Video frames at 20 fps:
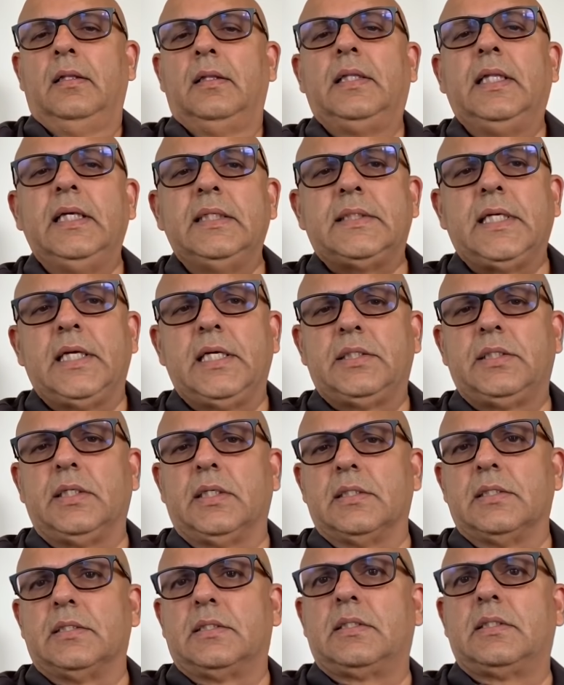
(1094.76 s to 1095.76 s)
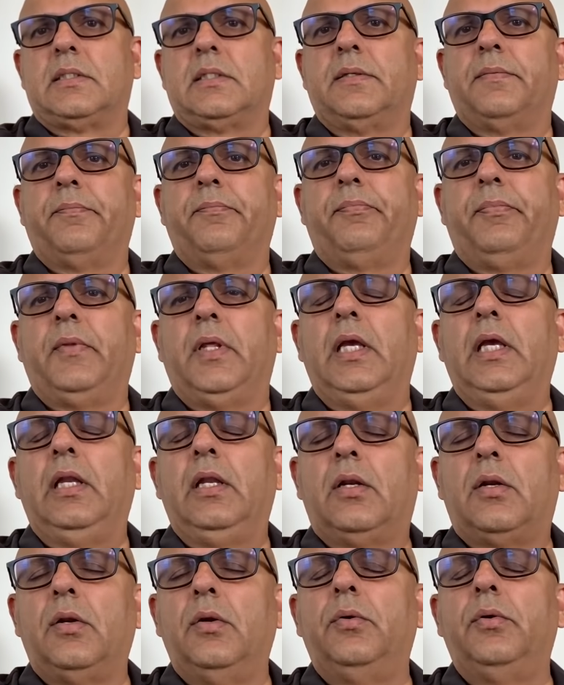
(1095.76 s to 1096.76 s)
These Asians
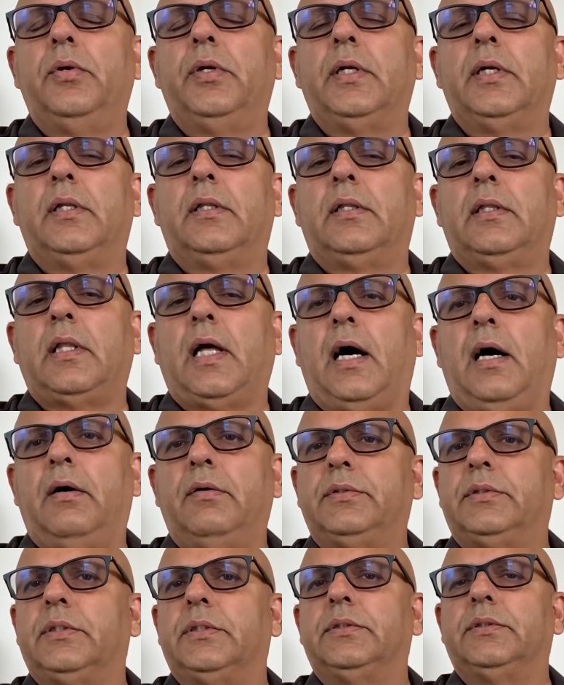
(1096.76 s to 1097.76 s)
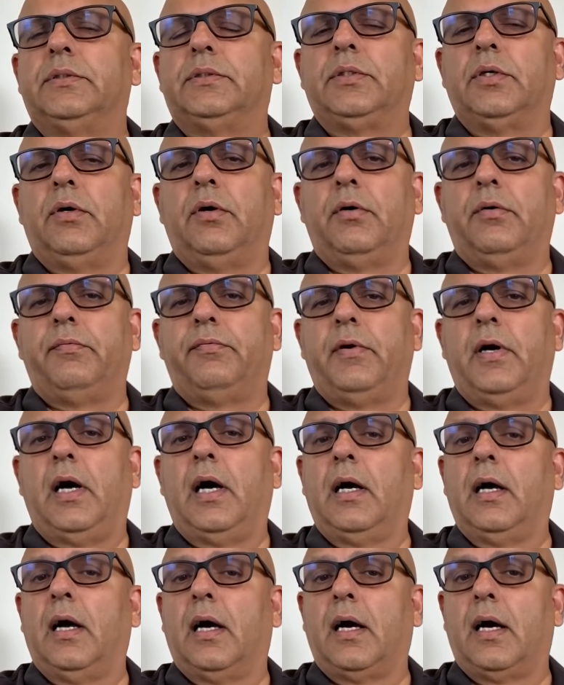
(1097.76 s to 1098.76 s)
included thousands of
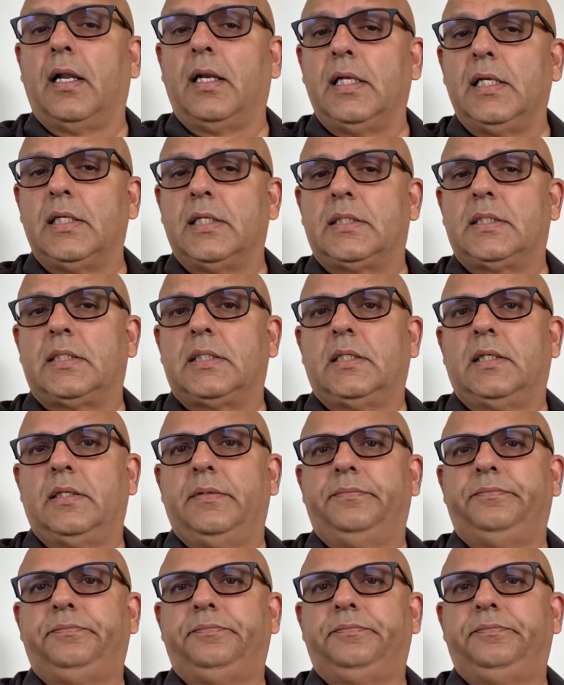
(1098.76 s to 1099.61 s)
Aga Khanis.